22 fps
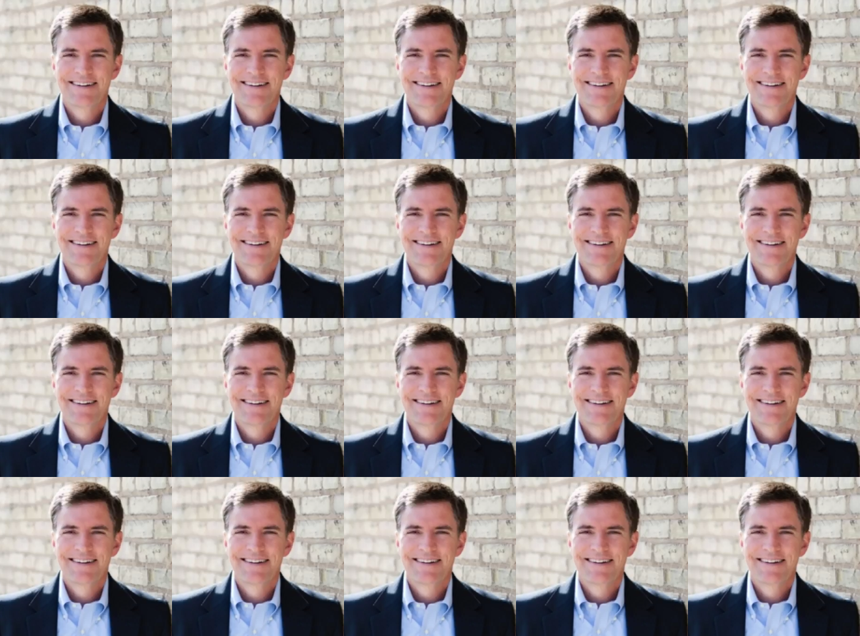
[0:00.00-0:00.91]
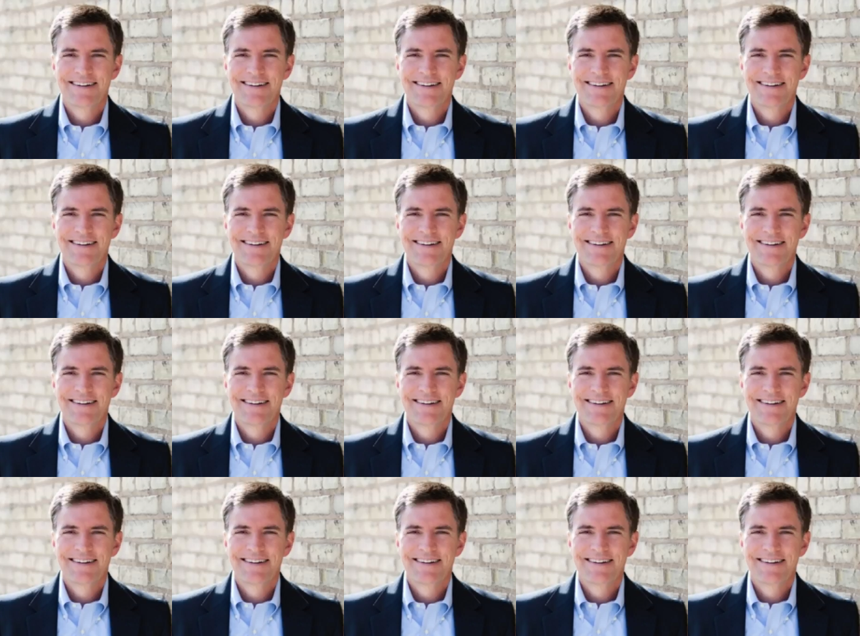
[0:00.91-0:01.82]

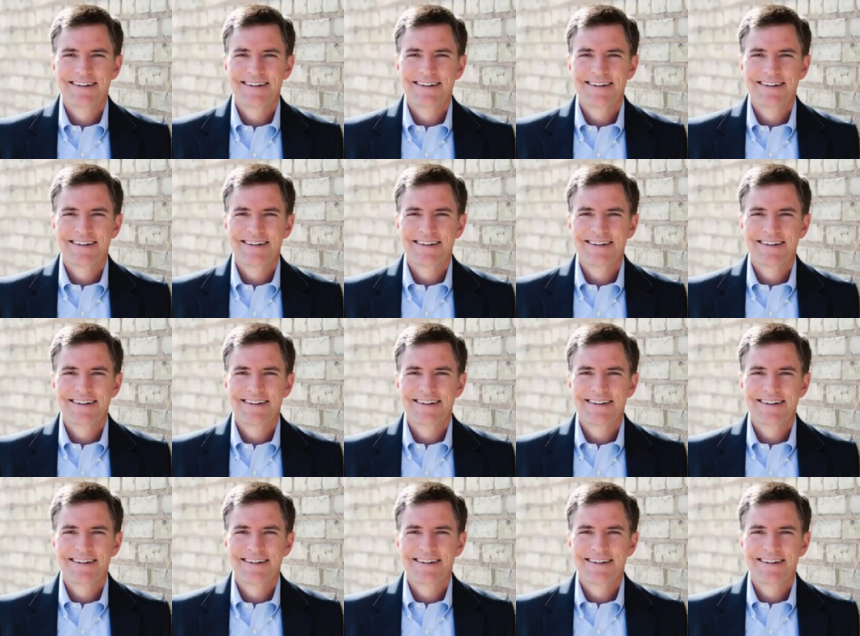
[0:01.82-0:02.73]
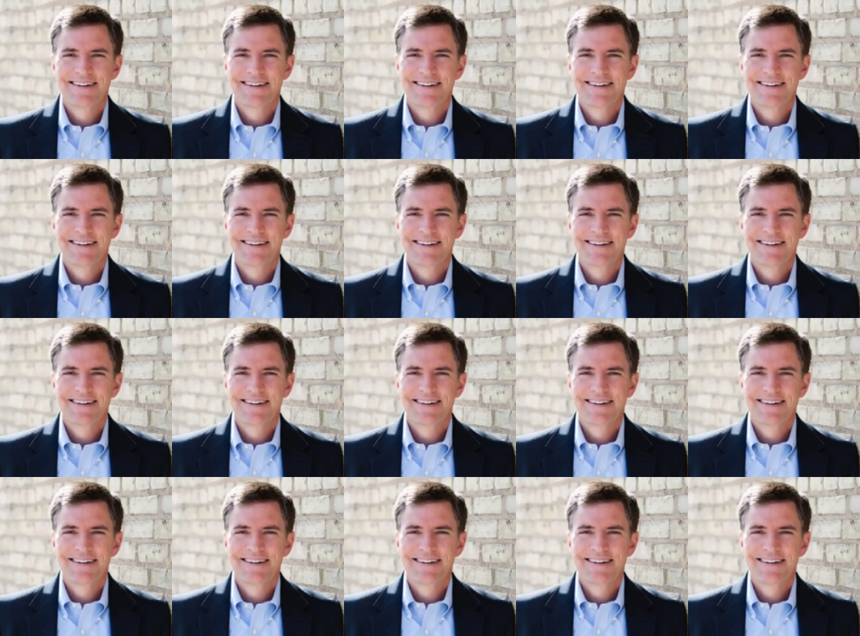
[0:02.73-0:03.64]

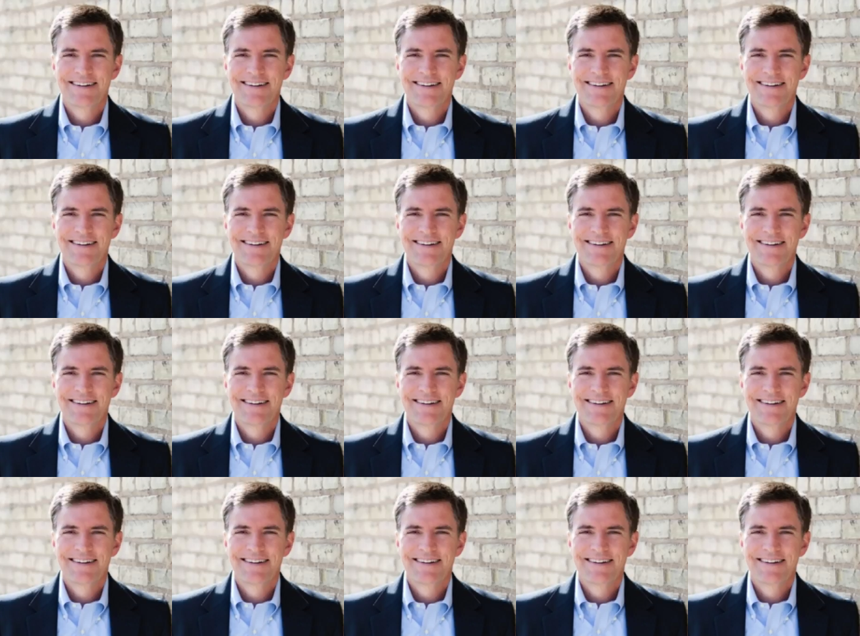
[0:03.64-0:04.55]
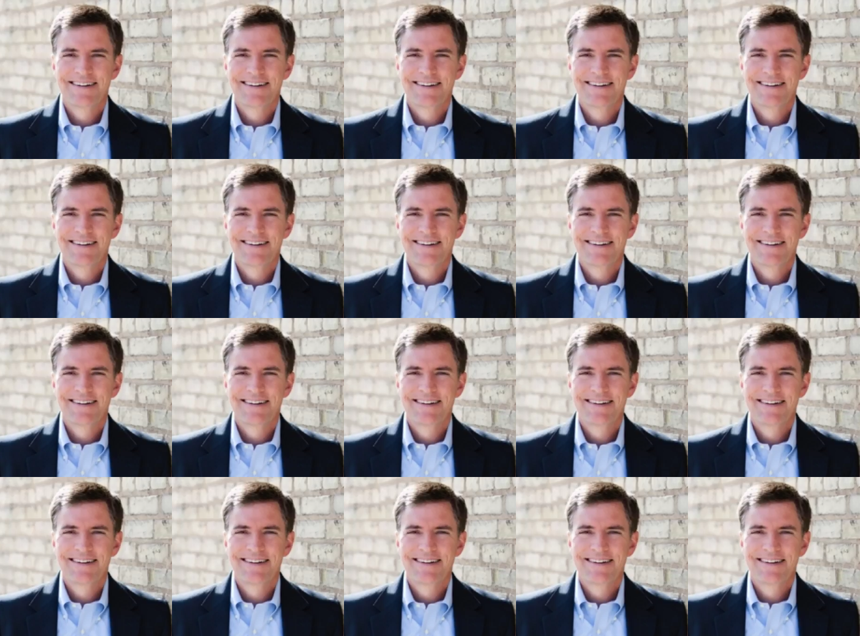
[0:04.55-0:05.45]

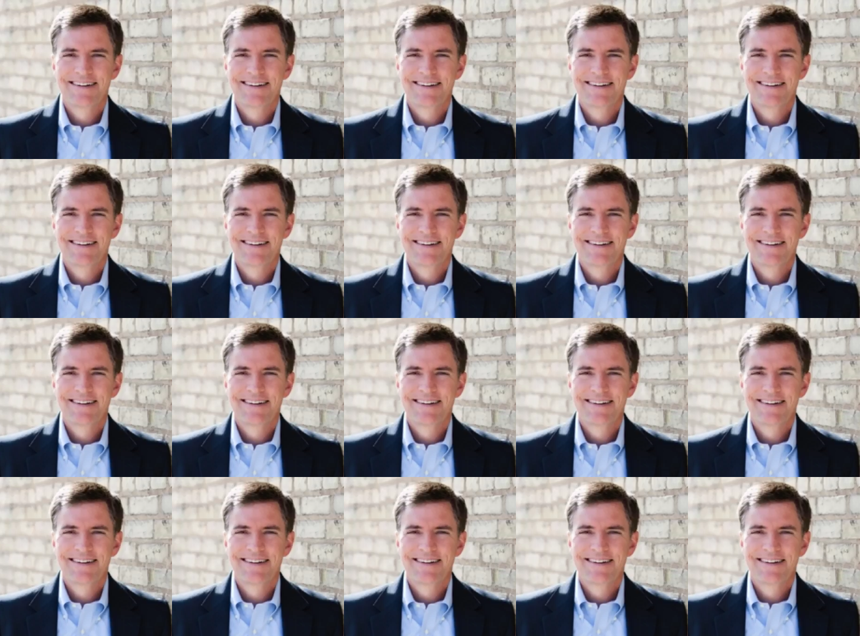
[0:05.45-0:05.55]
[no speech]